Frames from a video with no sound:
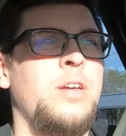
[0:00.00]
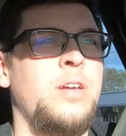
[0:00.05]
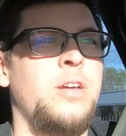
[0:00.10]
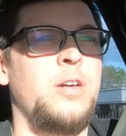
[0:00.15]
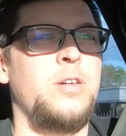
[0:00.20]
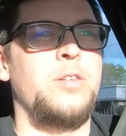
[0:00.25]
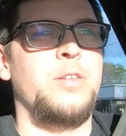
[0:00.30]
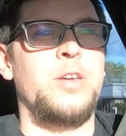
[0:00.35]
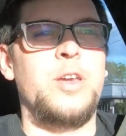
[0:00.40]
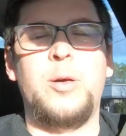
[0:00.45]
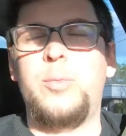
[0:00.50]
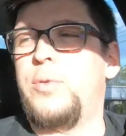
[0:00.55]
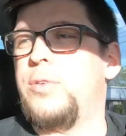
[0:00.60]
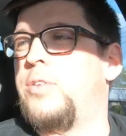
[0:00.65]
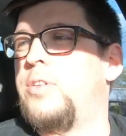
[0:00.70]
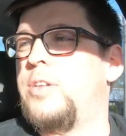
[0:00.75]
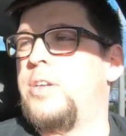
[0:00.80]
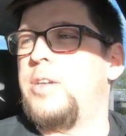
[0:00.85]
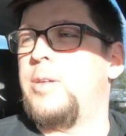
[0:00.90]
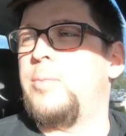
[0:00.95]
There's a couple
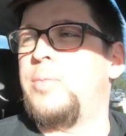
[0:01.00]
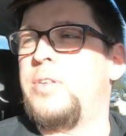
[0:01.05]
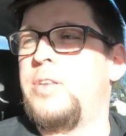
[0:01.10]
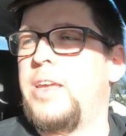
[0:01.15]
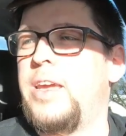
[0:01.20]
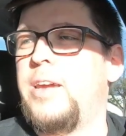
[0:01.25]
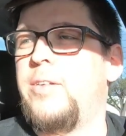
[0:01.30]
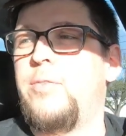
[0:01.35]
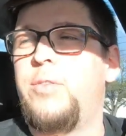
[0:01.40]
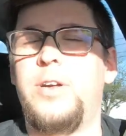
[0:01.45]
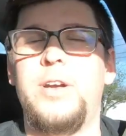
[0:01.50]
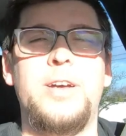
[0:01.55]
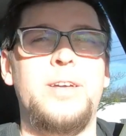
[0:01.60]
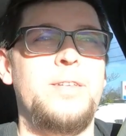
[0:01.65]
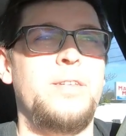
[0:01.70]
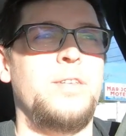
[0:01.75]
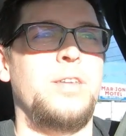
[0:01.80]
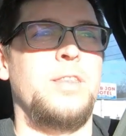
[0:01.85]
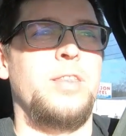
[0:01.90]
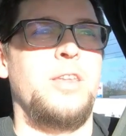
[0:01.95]
chips that have
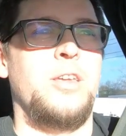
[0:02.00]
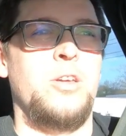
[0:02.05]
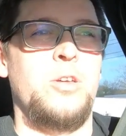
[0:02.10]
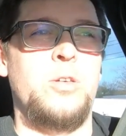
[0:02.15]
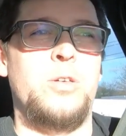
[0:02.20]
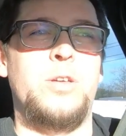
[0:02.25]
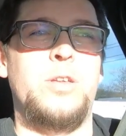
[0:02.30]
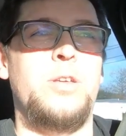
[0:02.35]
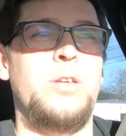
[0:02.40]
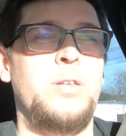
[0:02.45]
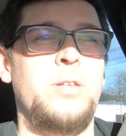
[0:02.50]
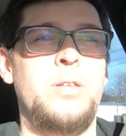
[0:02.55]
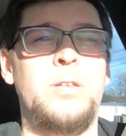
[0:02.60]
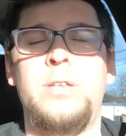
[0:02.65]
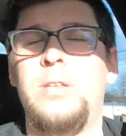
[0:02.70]
rust in the hood,